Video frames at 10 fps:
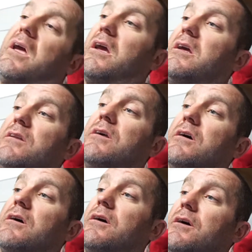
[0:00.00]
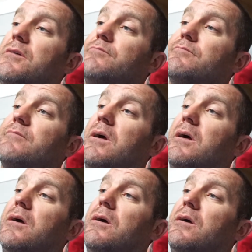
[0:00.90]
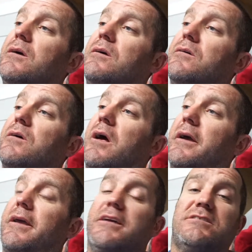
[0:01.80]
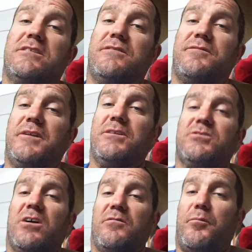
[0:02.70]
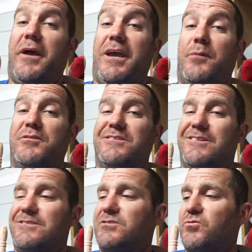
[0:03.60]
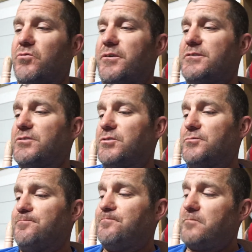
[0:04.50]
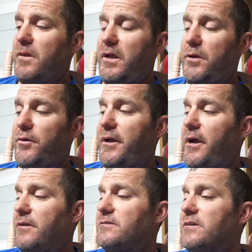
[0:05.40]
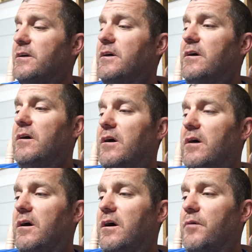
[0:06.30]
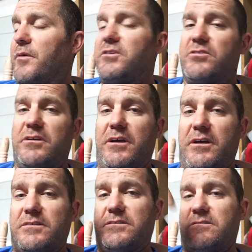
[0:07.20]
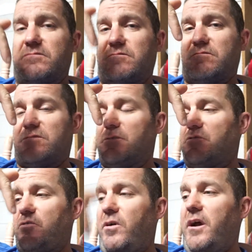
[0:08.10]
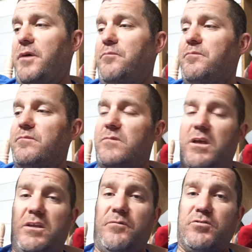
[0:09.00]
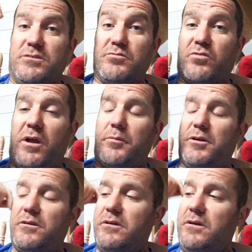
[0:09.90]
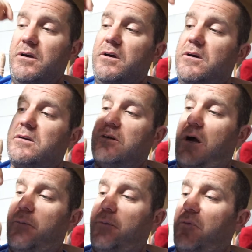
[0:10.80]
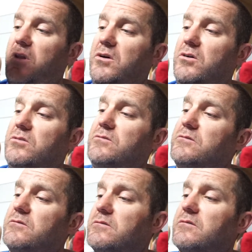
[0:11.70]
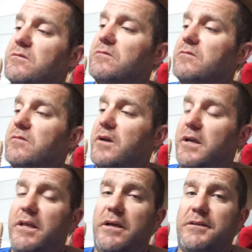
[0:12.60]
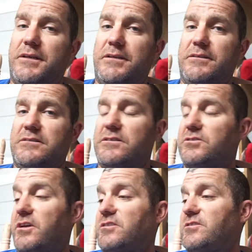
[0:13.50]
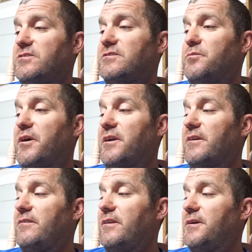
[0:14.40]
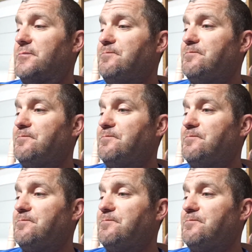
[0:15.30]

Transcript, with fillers: and uh, I guess to finish off my Amazon story. So anyway guys, uh, make sure you guys subscribe. Thank you for subscribing. Comment below any ideas, suggestions about anything.